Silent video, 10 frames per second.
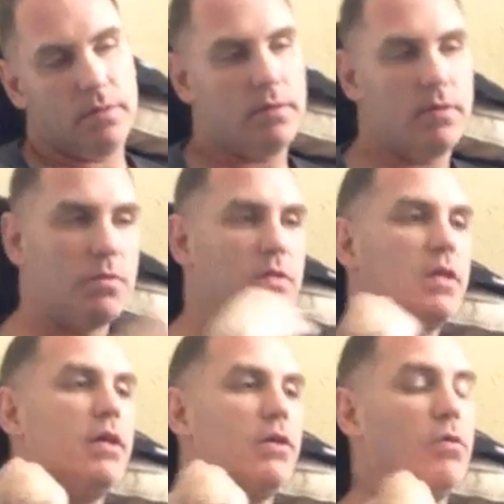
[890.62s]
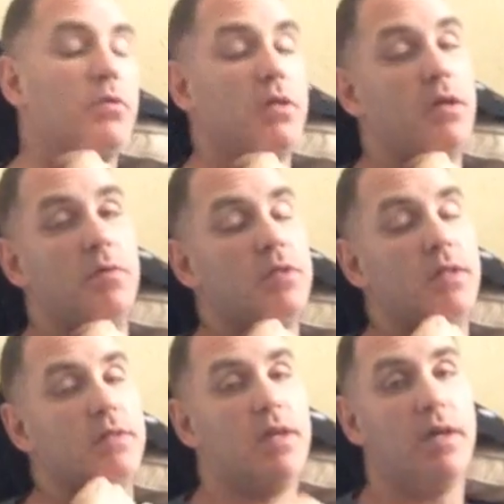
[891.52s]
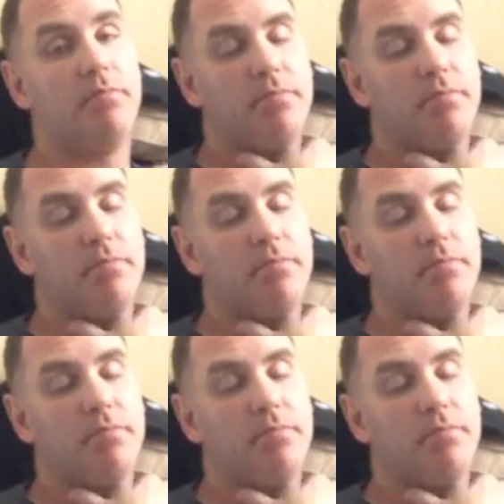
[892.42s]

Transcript: This one's a killer almost 100% of the time.